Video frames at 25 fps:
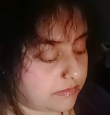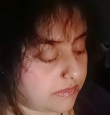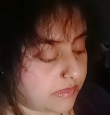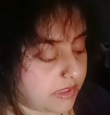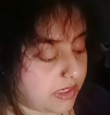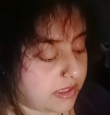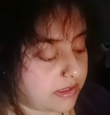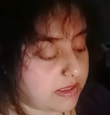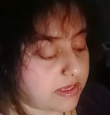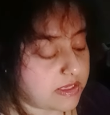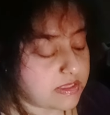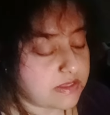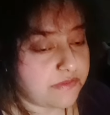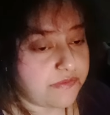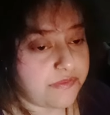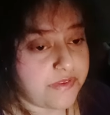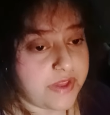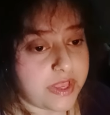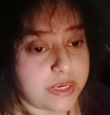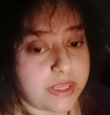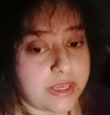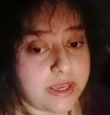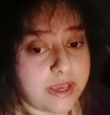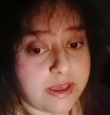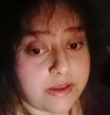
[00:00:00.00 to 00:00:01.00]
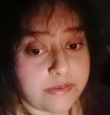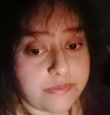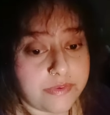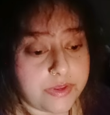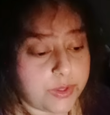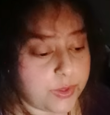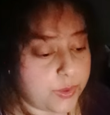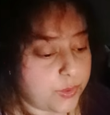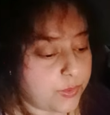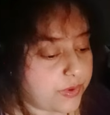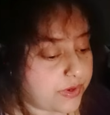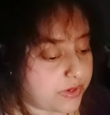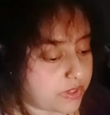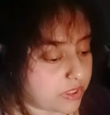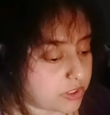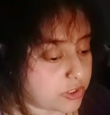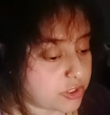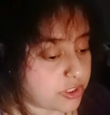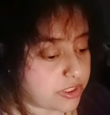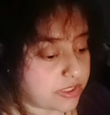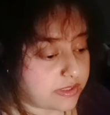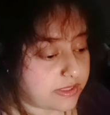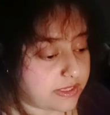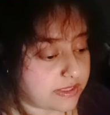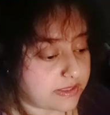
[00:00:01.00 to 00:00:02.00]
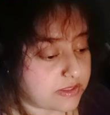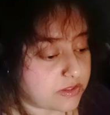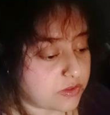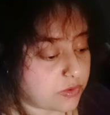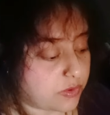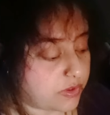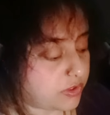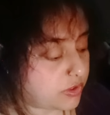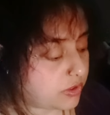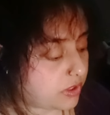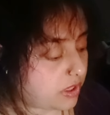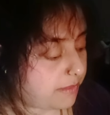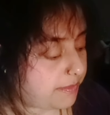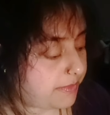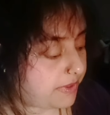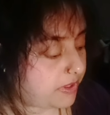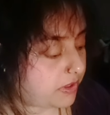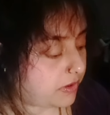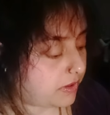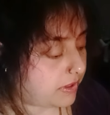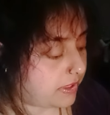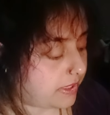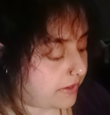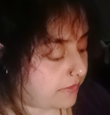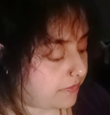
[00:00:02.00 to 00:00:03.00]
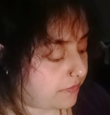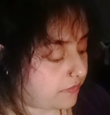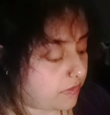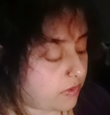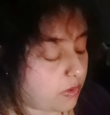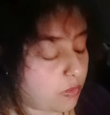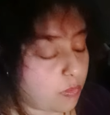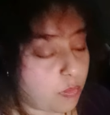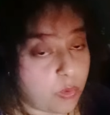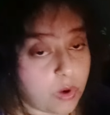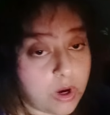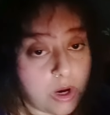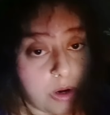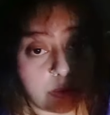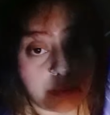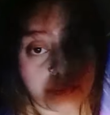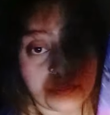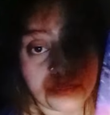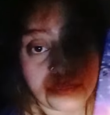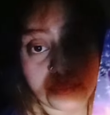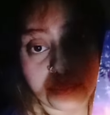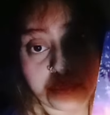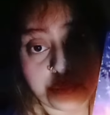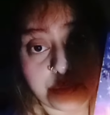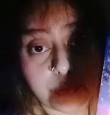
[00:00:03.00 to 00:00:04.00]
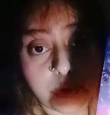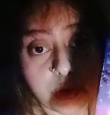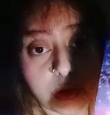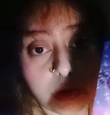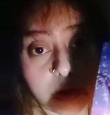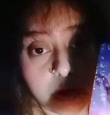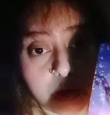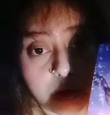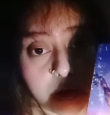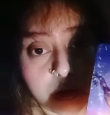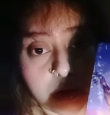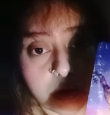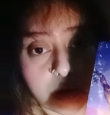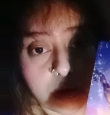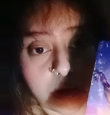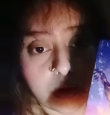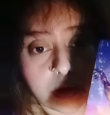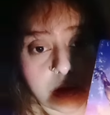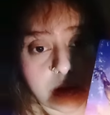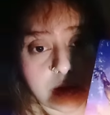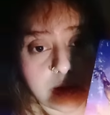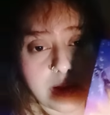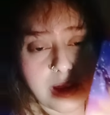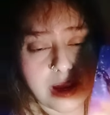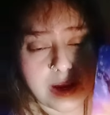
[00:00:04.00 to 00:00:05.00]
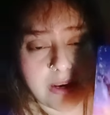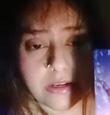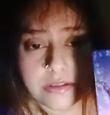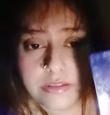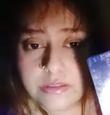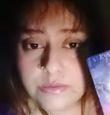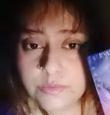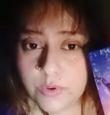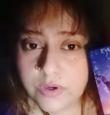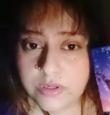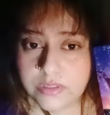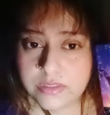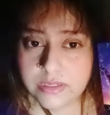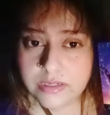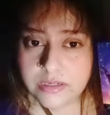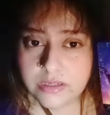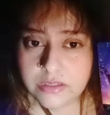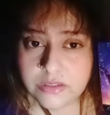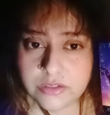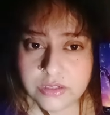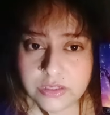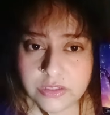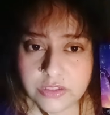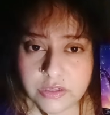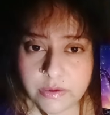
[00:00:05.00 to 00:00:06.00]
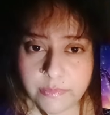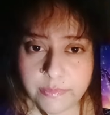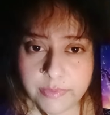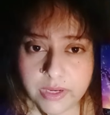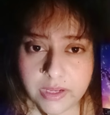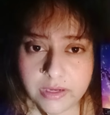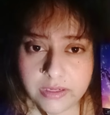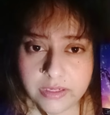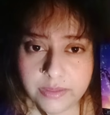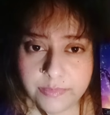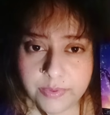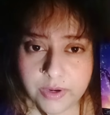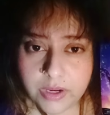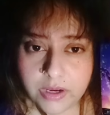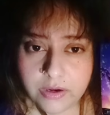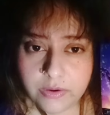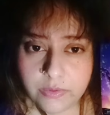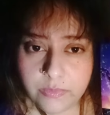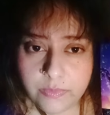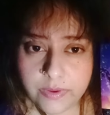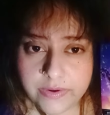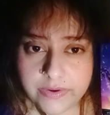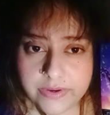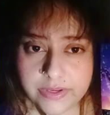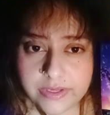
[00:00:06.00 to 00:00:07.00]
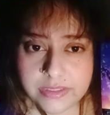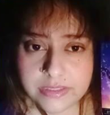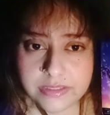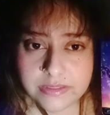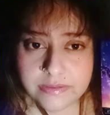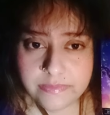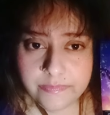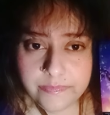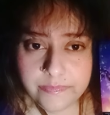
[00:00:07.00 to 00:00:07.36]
There's a very heavy new direction that is going to come in your life. Wow. Knight of Swords energy, Gemini, Libra, Aquarius.